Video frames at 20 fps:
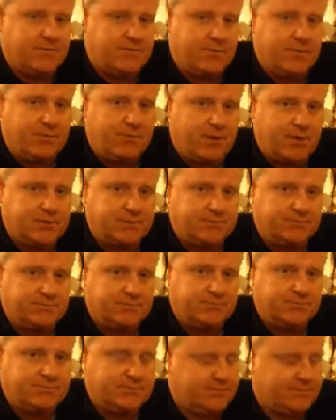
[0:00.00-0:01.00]
from the bottom,
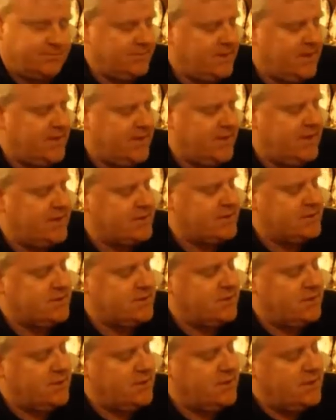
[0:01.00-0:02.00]
like this.
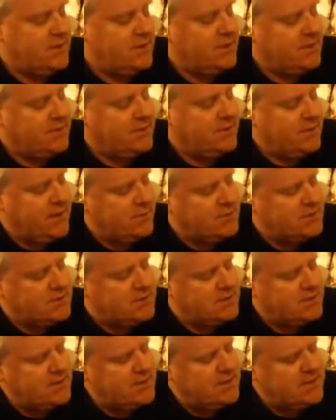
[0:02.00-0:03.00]
They don't
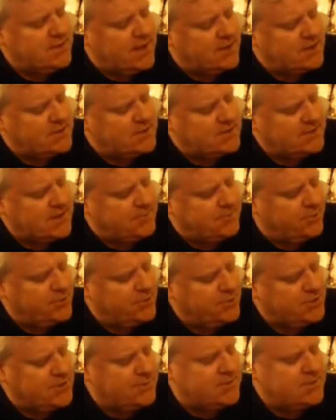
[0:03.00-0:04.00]
see that because as I
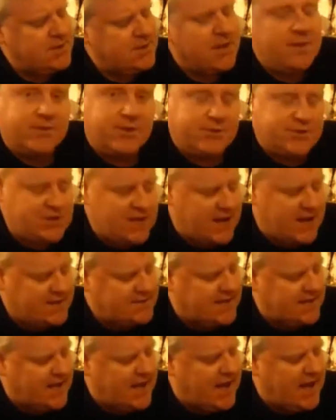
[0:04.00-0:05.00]
push them out, the
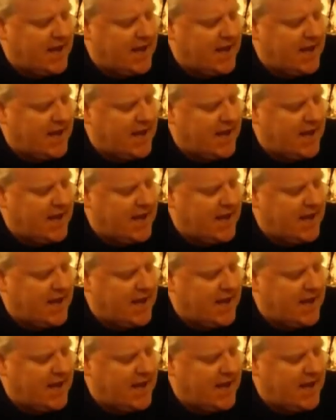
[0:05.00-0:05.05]
jacks are